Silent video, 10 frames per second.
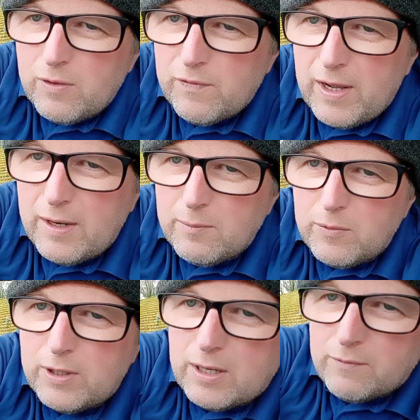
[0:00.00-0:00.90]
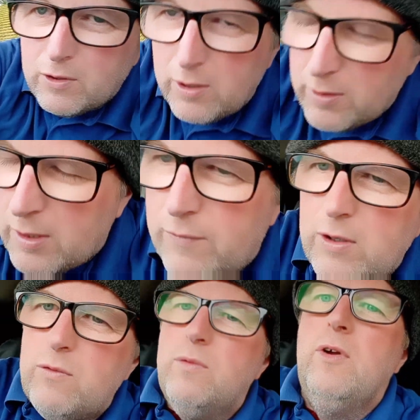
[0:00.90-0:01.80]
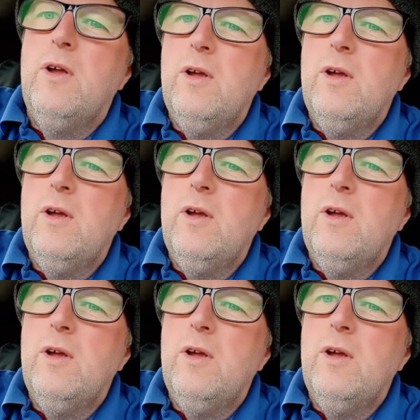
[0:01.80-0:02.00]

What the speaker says: van and we can have a look. You have a